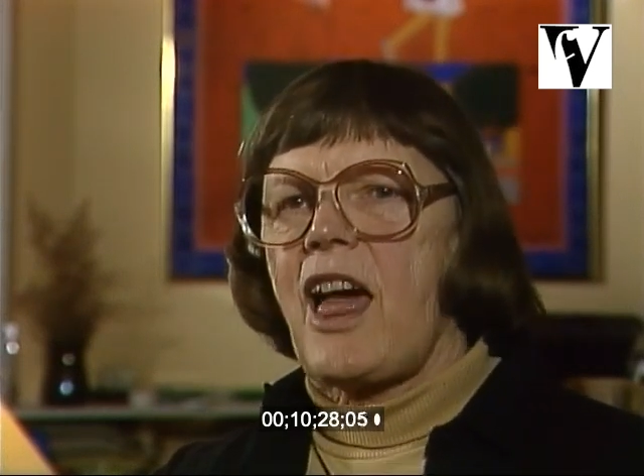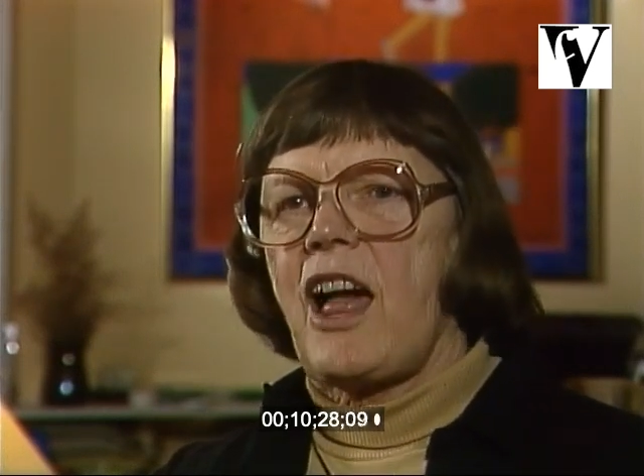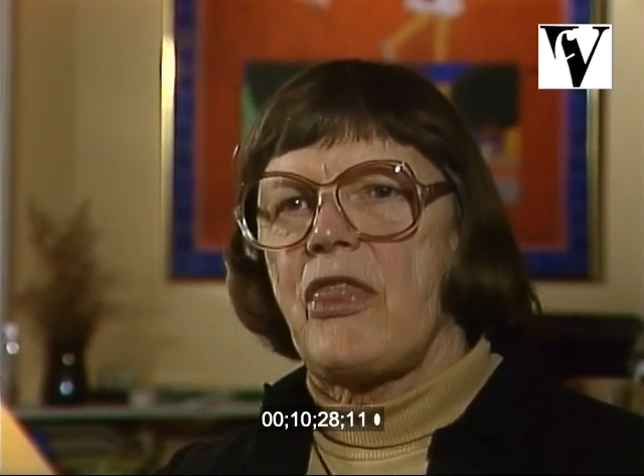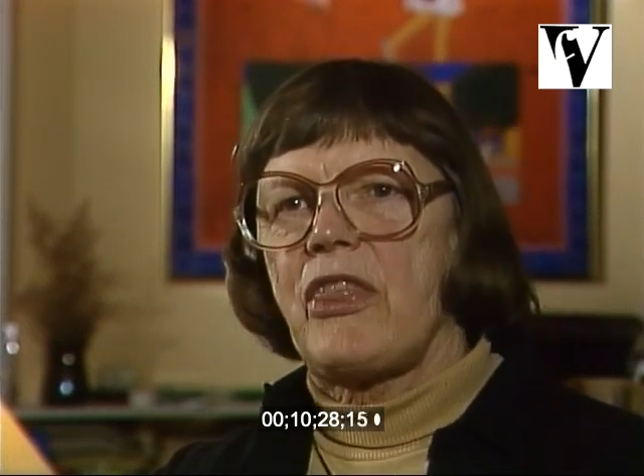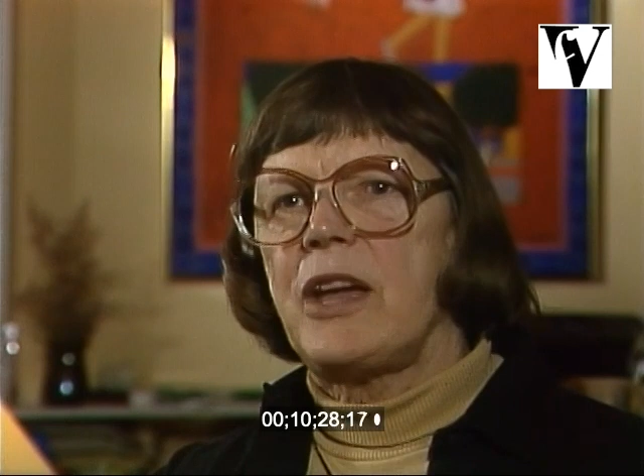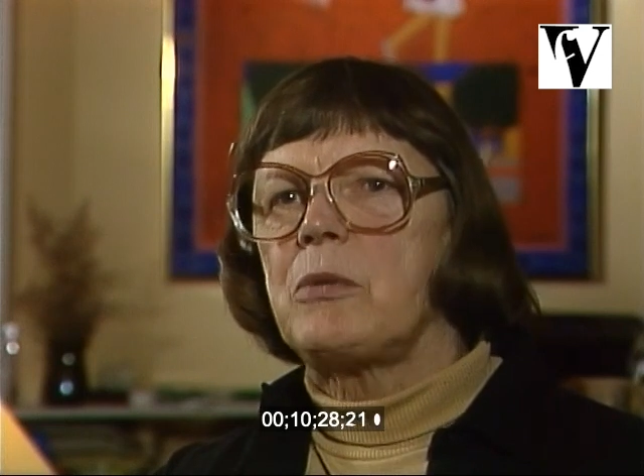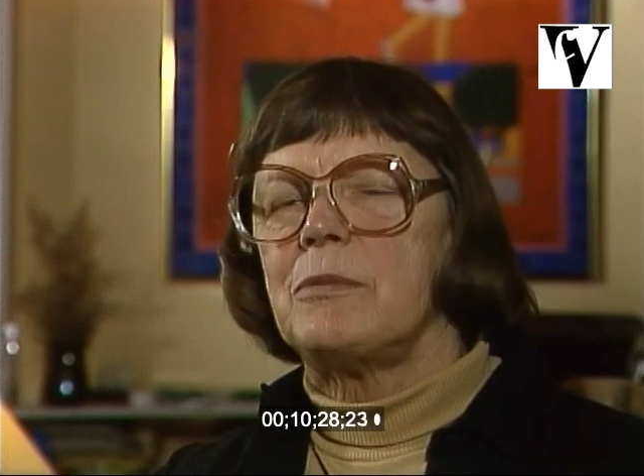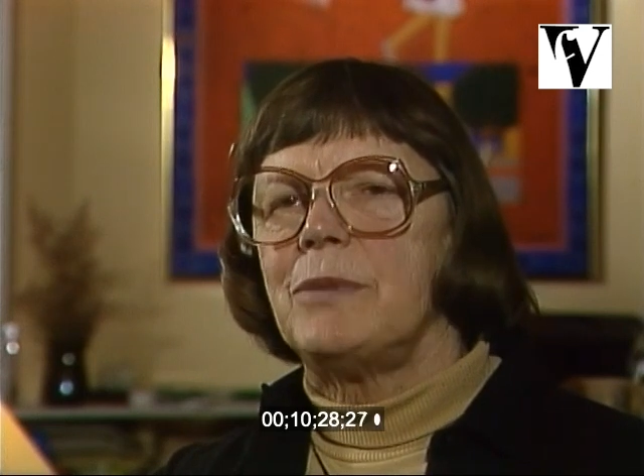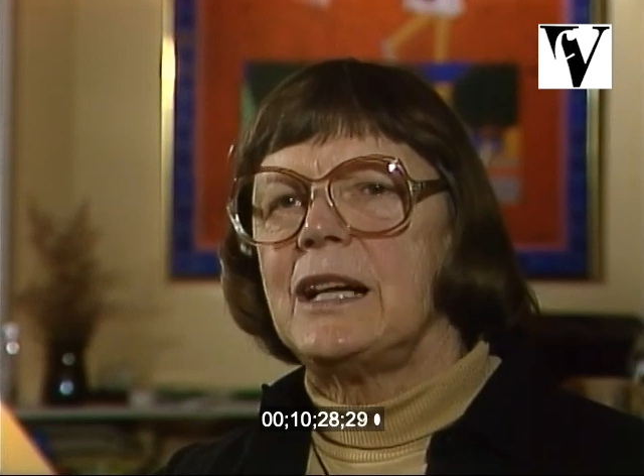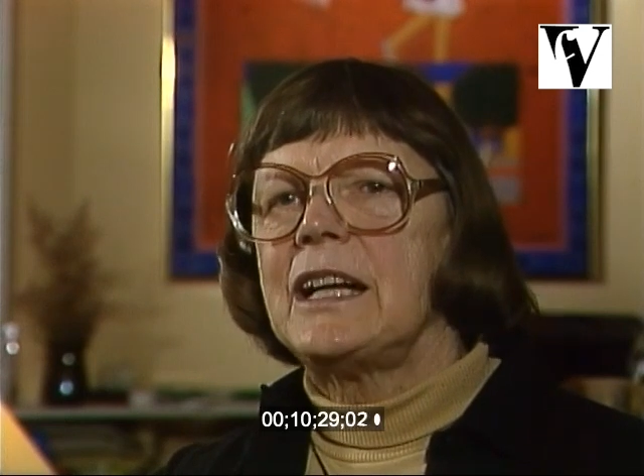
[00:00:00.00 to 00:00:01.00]
and they were
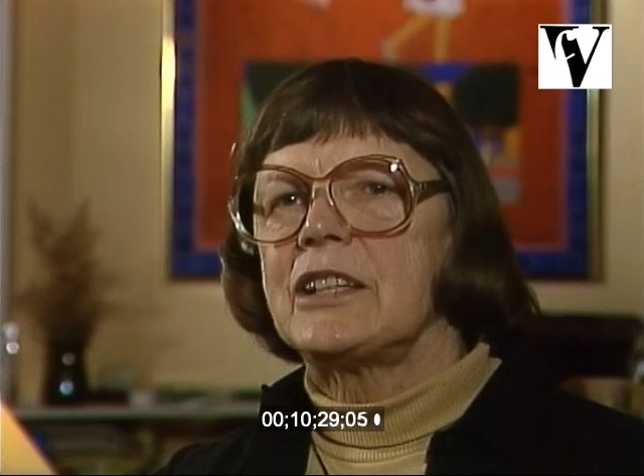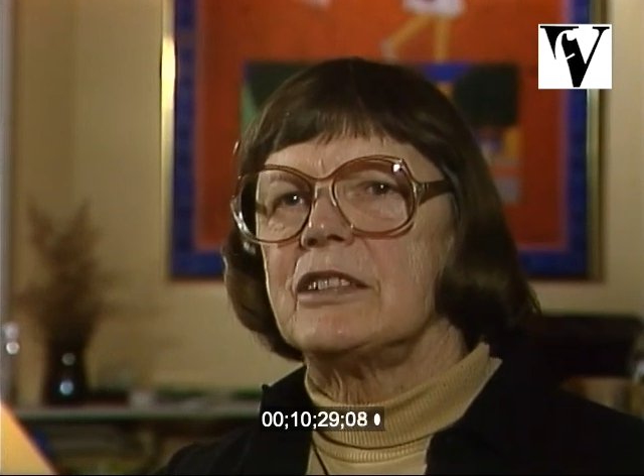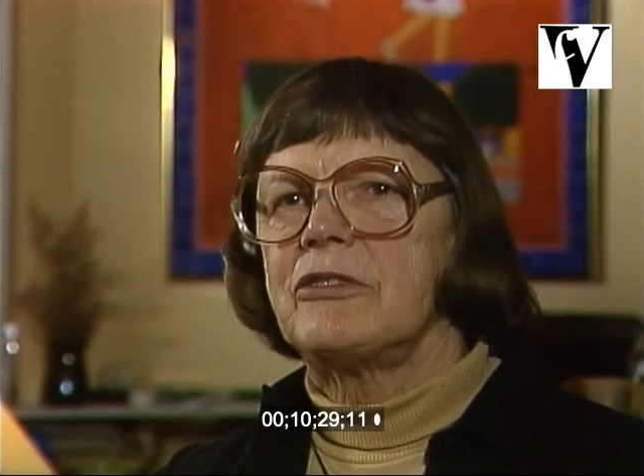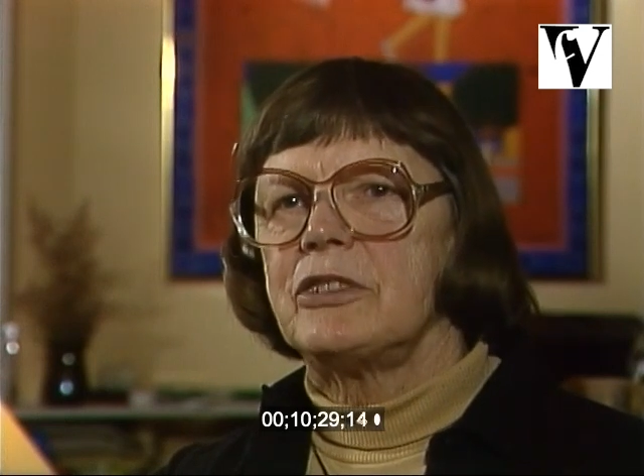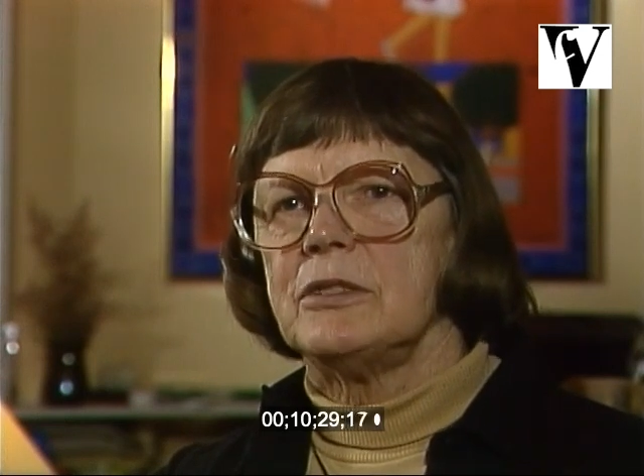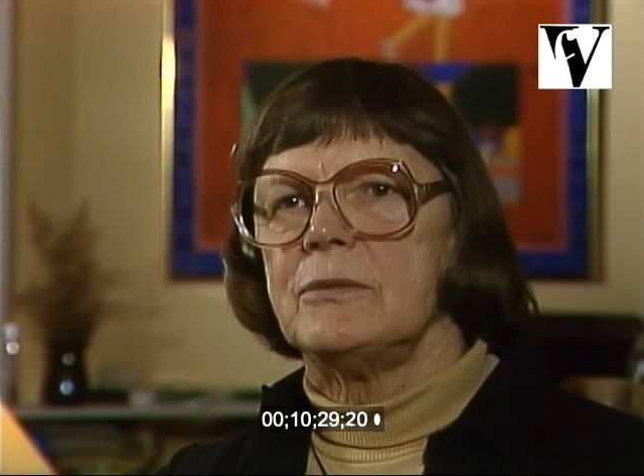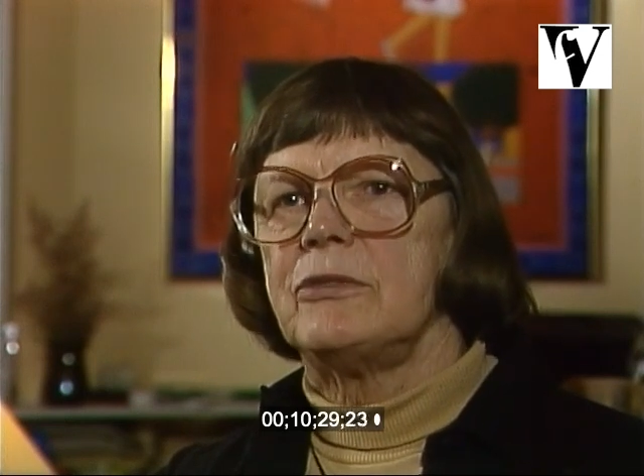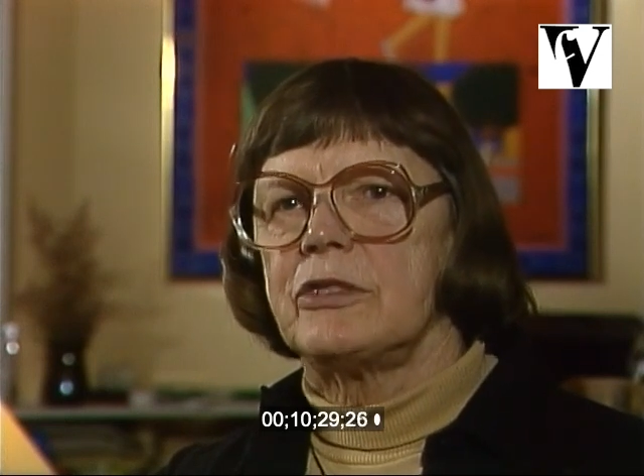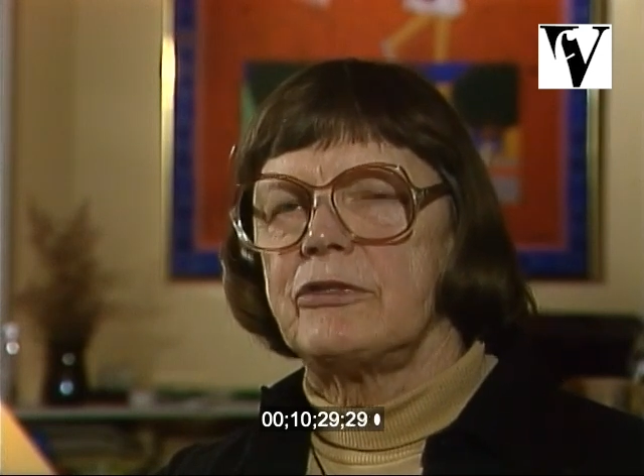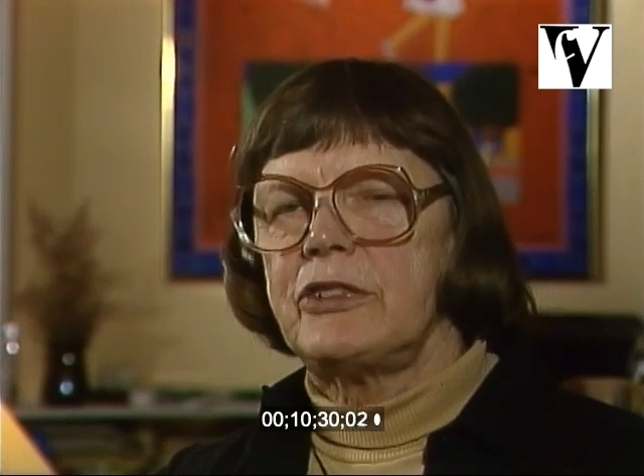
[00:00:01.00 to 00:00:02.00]
buying a film
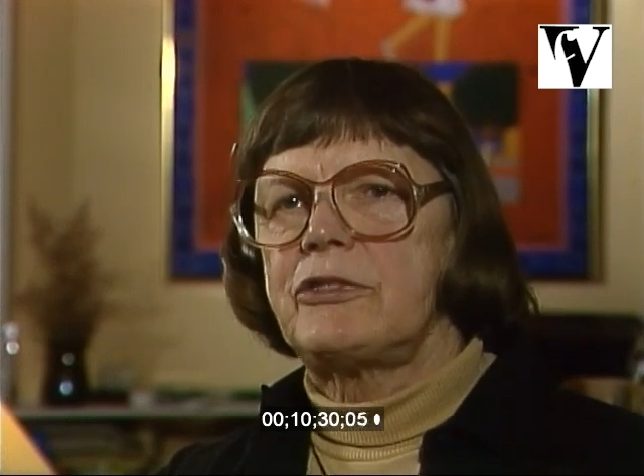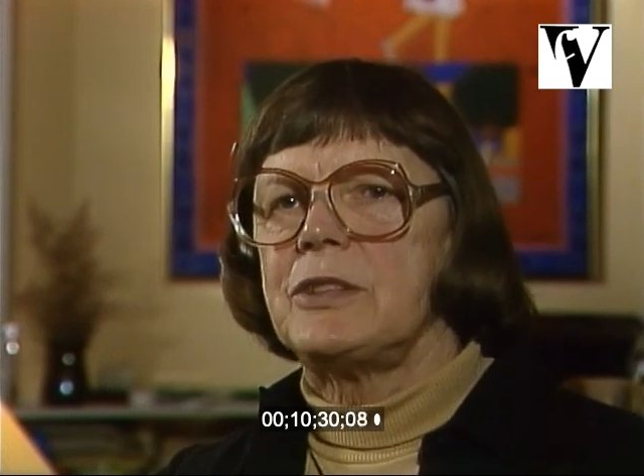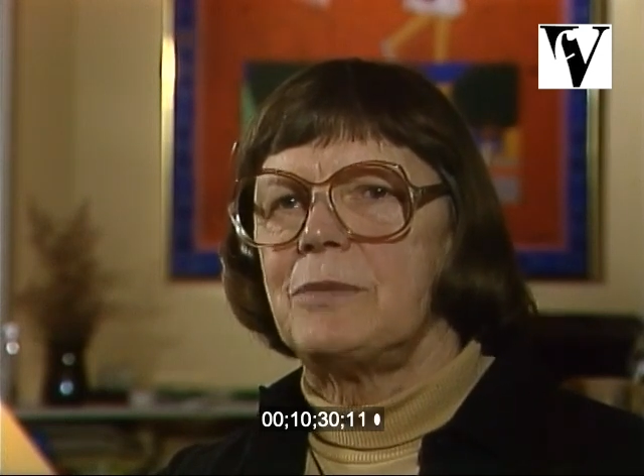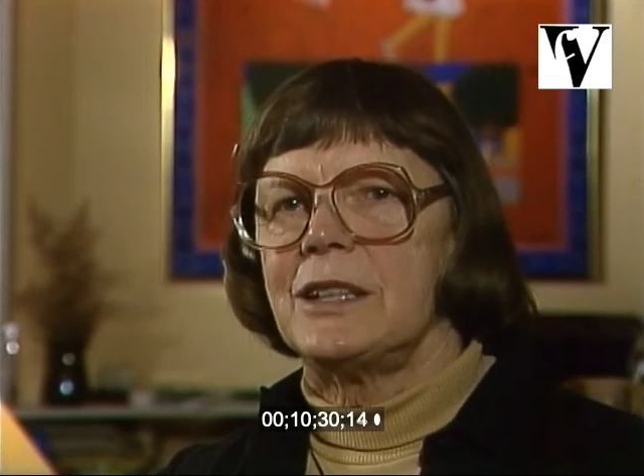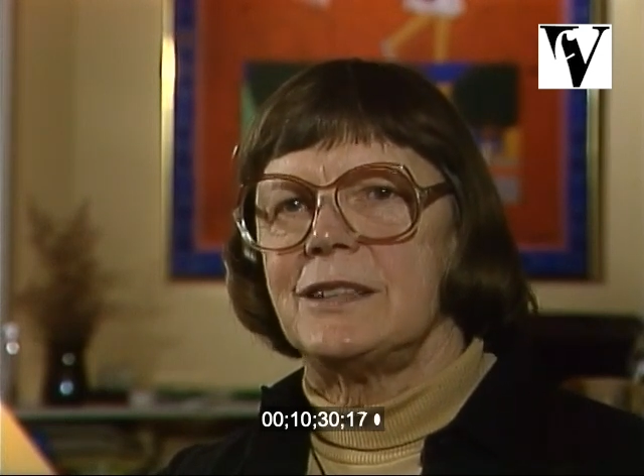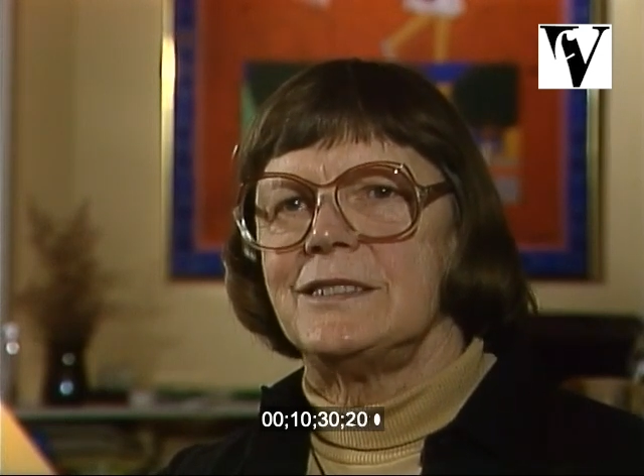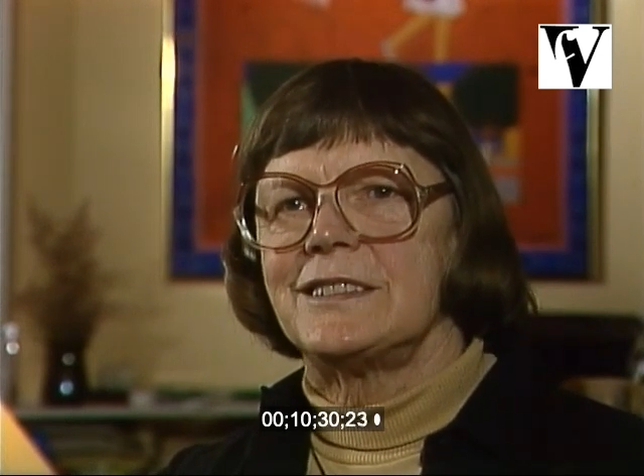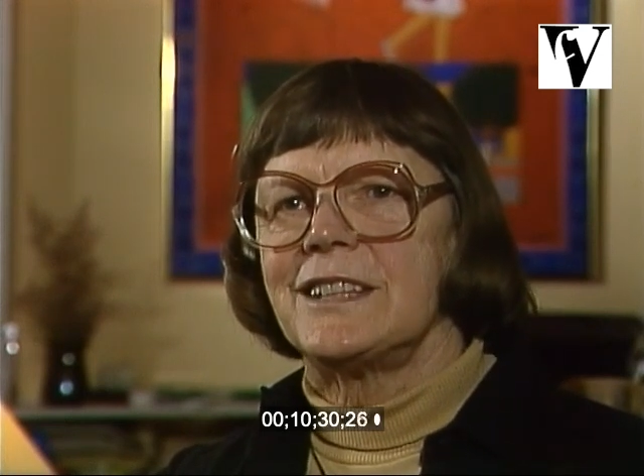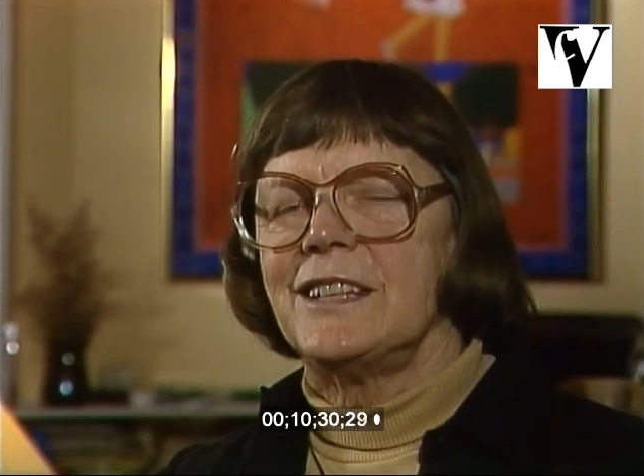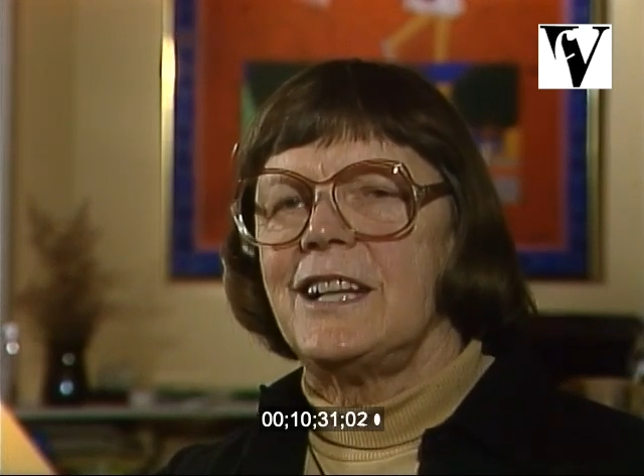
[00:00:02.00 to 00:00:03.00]
for £50